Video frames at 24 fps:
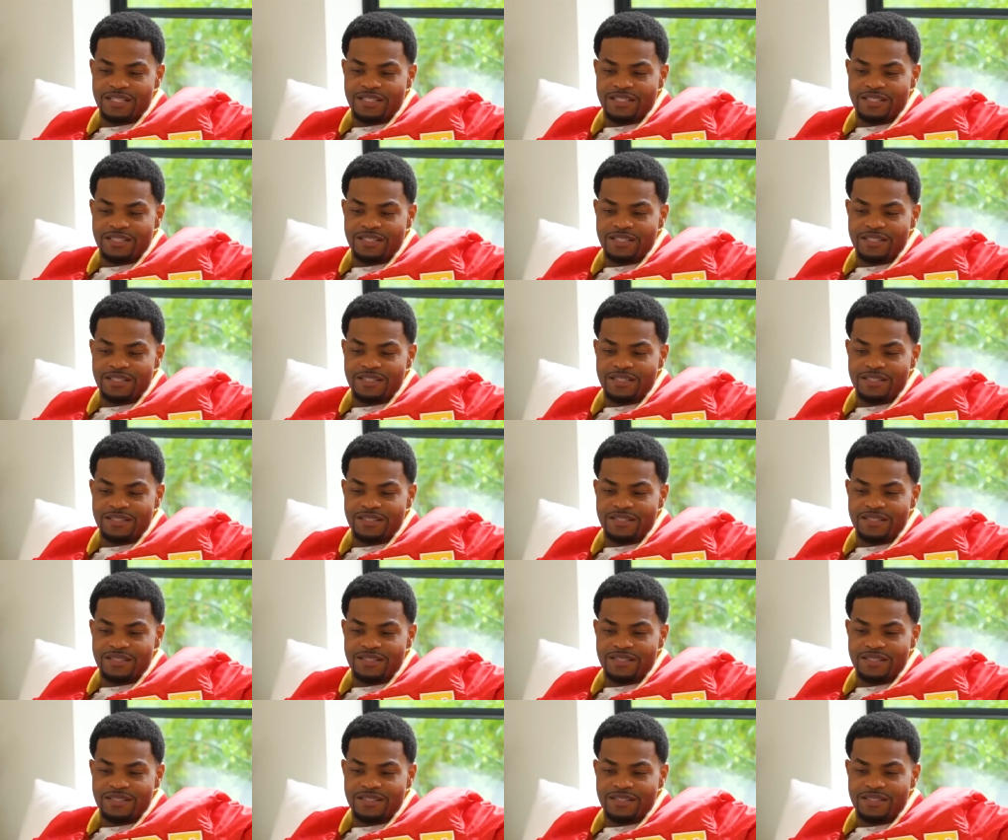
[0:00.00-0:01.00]
it,
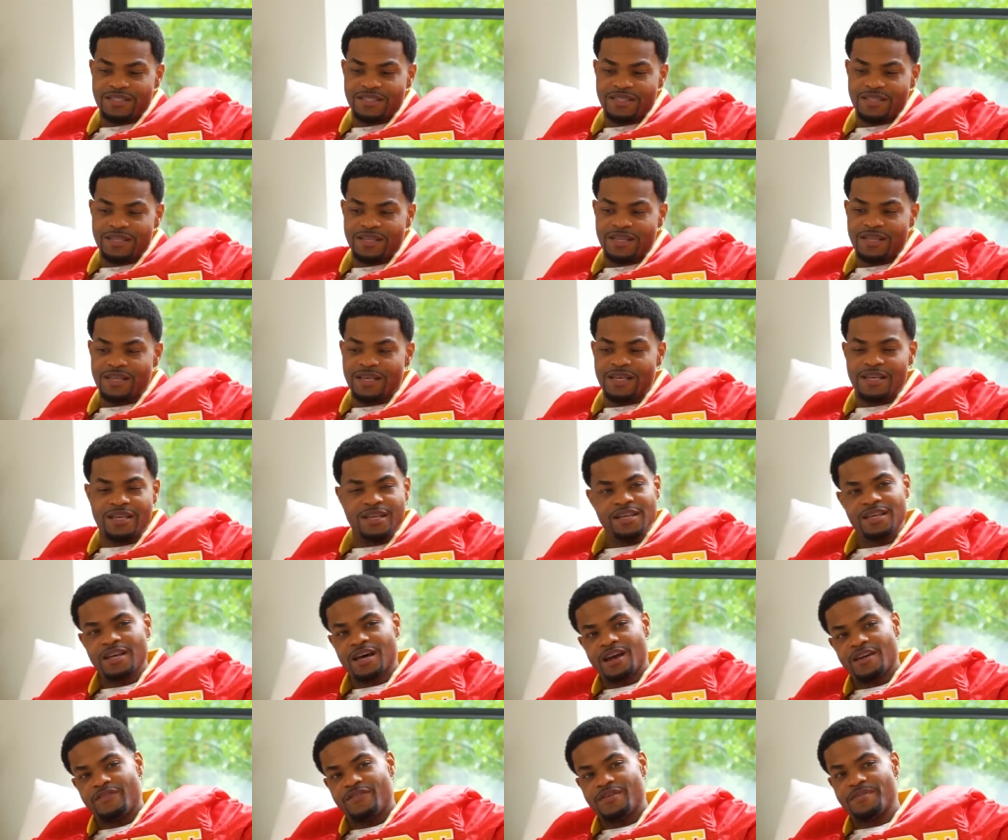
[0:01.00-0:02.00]
it,
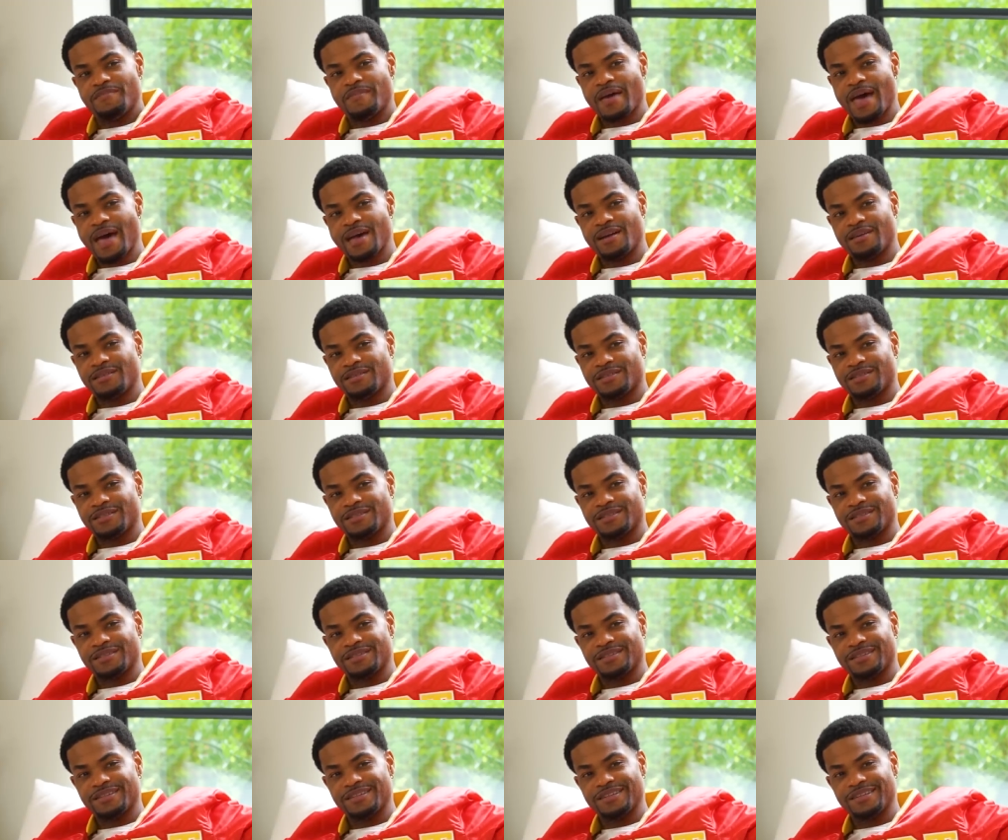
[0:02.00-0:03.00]
none of it matters.
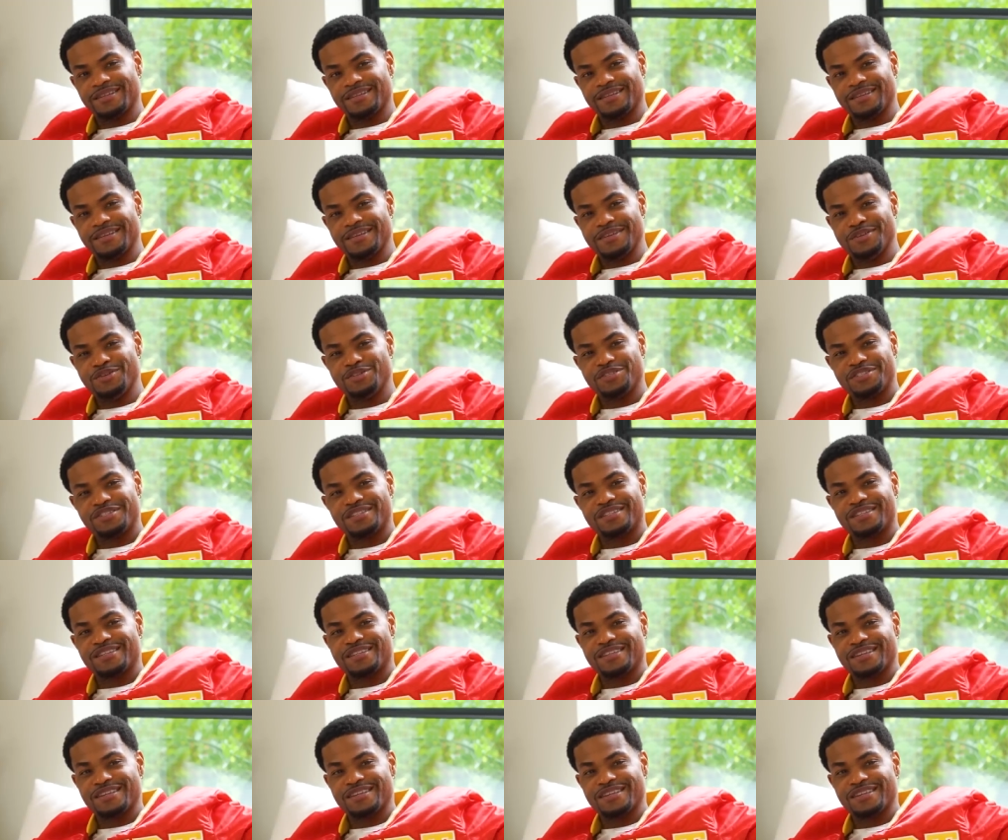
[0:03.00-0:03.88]
you just